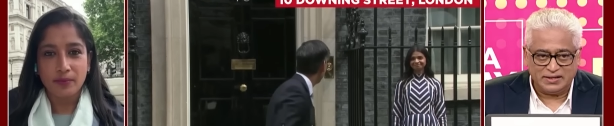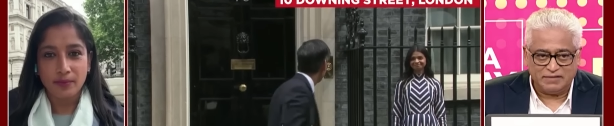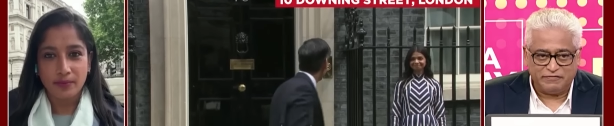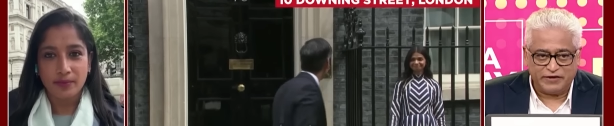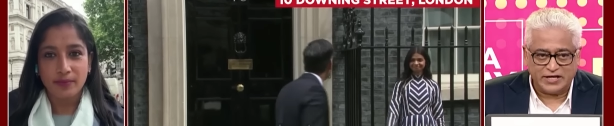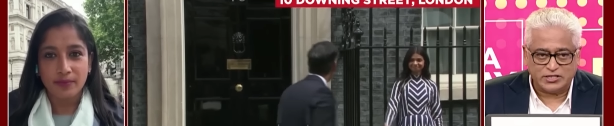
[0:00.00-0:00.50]
Speaker 1: the
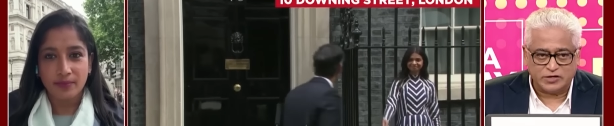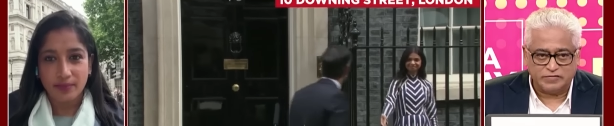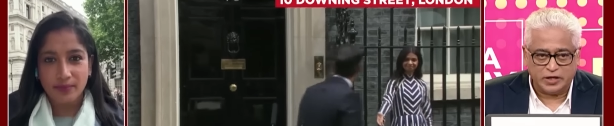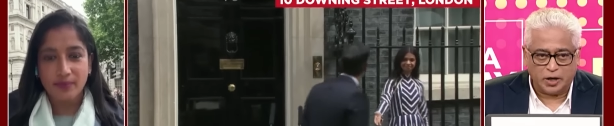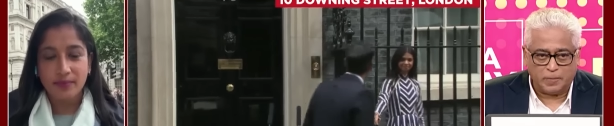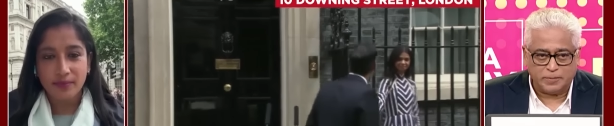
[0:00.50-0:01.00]
face of
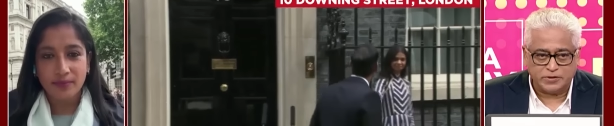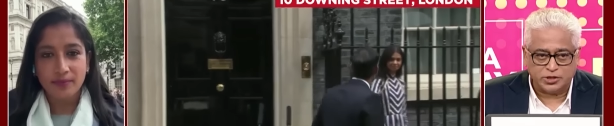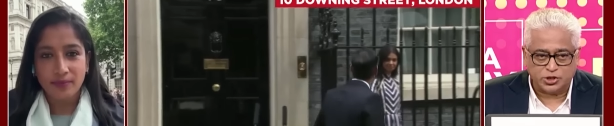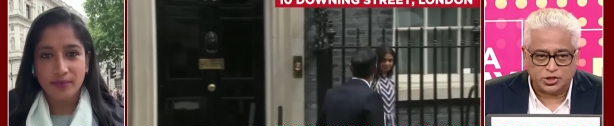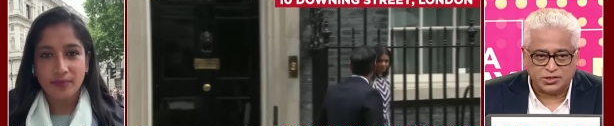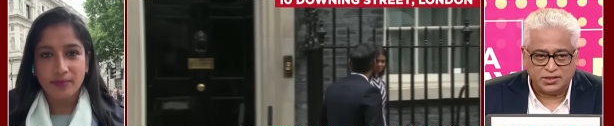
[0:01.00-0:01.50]
the
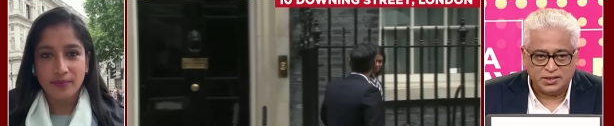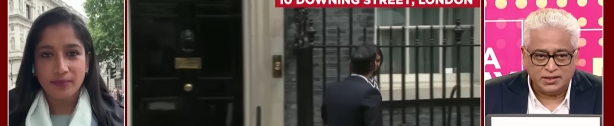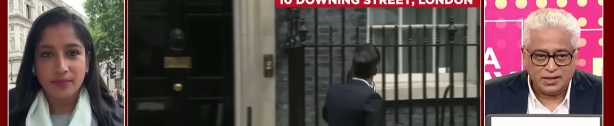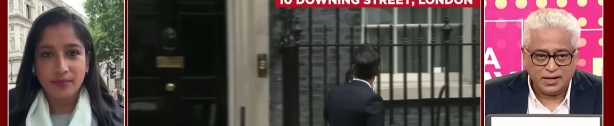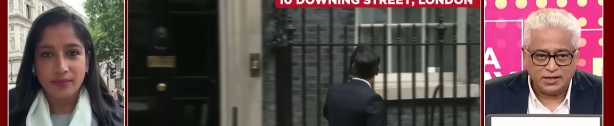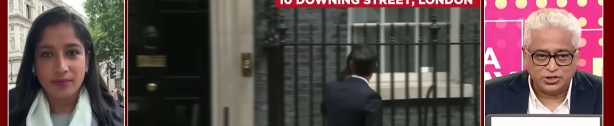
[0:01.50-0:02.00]
opposition?
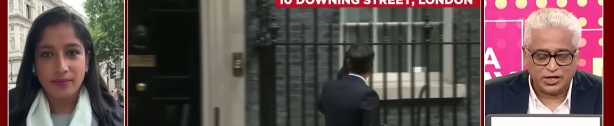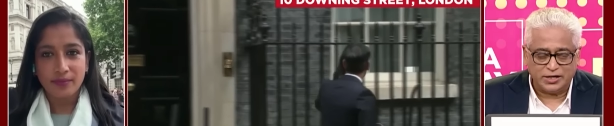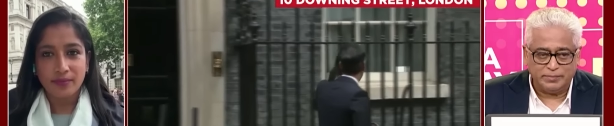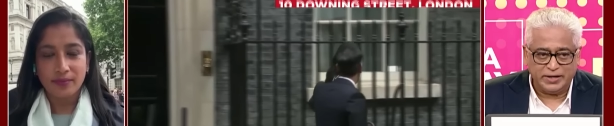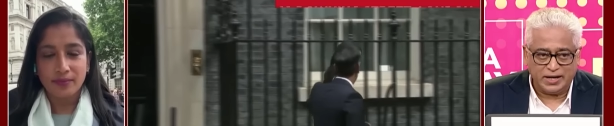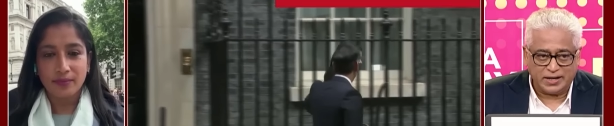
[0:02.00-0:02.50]
Uh,
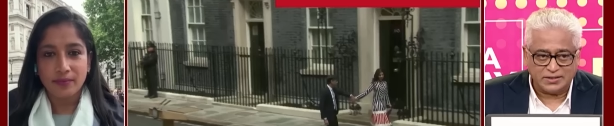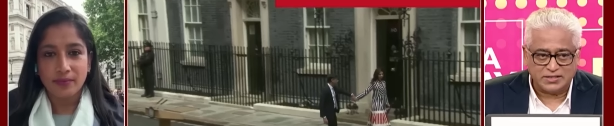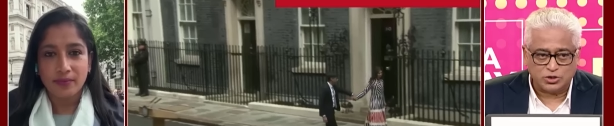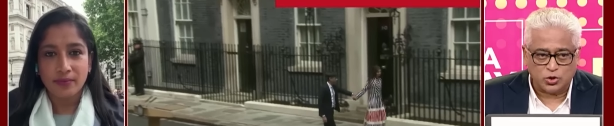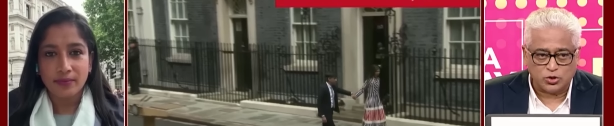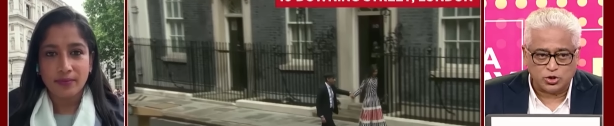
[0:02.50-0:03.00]
Jeremy Hunt
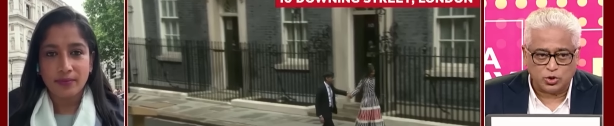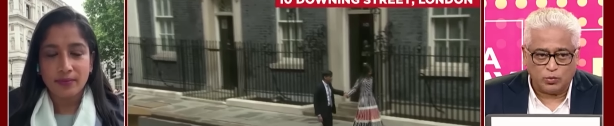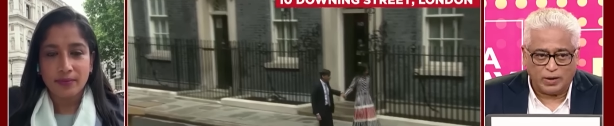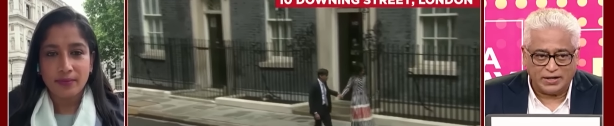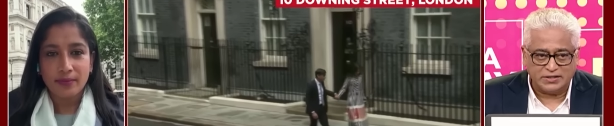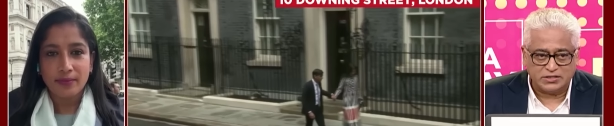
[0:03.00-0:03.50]
has also
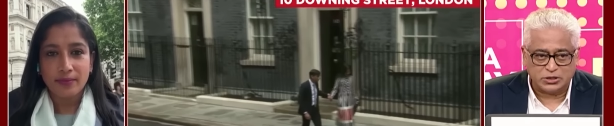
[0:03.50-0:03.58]
won.